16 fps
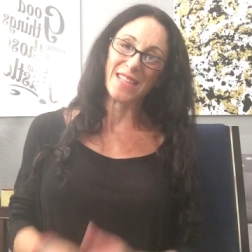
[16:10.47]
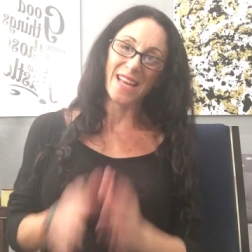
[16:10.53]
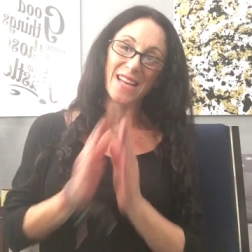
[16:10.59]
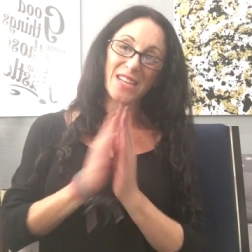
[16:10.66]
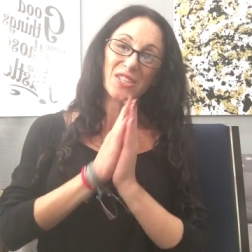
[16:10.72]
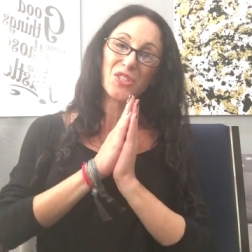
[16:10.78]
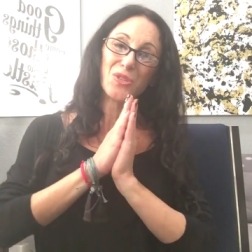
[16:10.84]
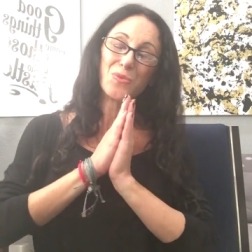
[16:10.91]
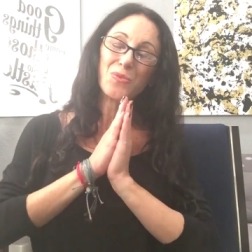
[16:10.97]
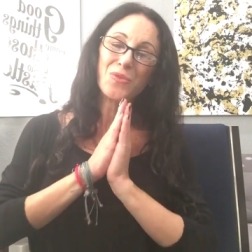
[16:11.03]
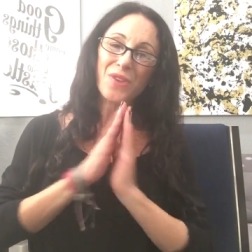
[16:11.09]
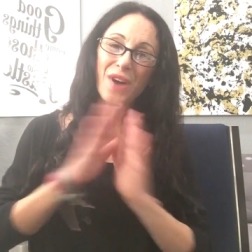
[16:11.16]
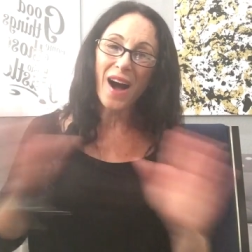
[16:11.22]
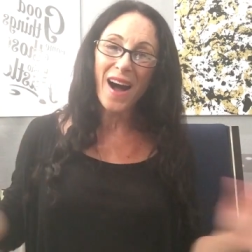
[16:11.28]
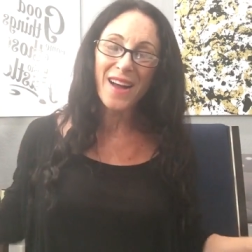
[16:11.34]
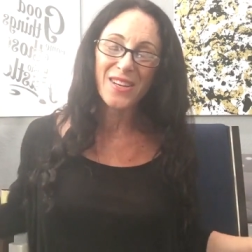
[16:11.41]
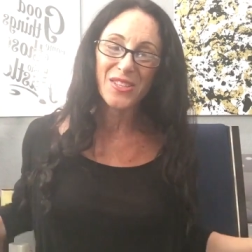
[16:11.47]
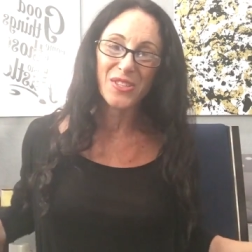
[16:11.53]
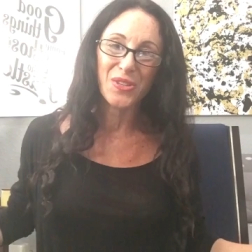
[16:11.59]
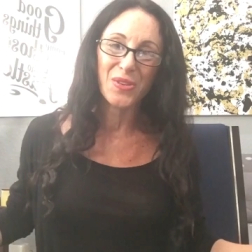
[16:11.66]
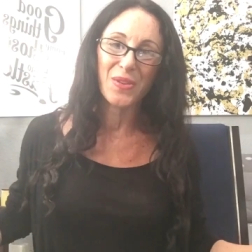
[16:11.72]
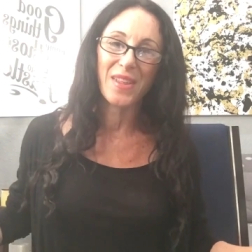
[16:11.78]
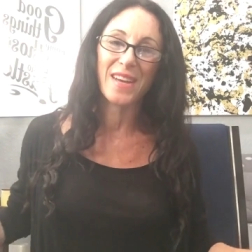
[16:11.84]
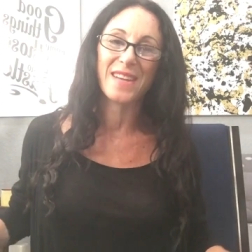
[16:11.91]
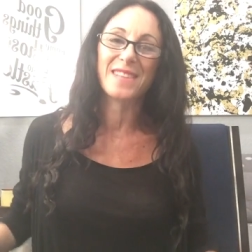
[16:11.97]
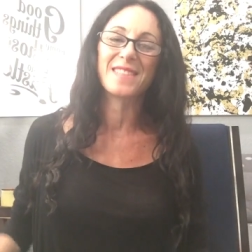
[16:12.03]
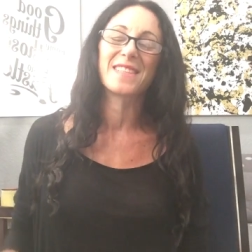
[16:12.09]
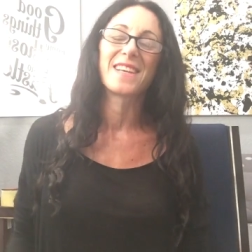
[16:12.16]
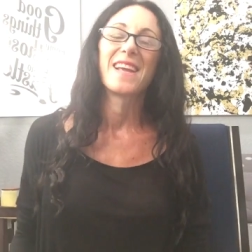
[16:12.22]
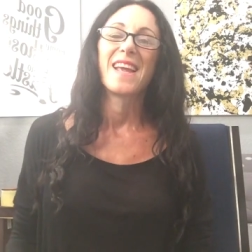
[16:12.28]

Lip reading: and do not do this,